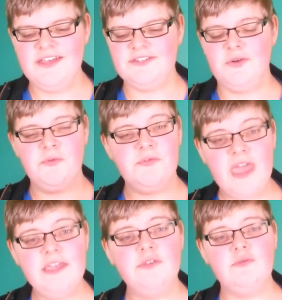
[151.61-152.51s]
So
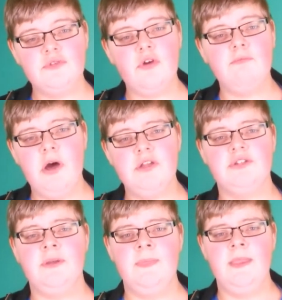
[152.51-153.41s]
thank you so
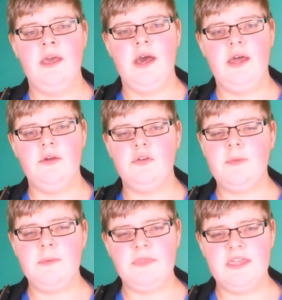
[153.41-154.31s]
much. I know you
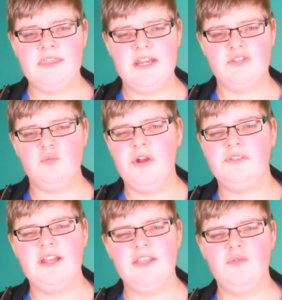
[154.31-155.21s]
may be thinking that it's
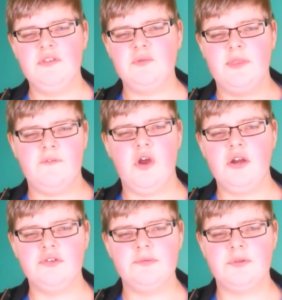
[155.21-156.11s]
weird that I do this with every
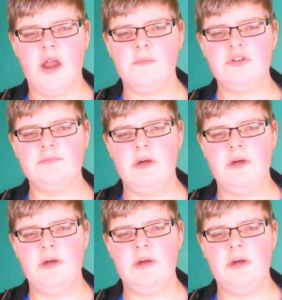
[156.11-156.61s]
100 subscribers,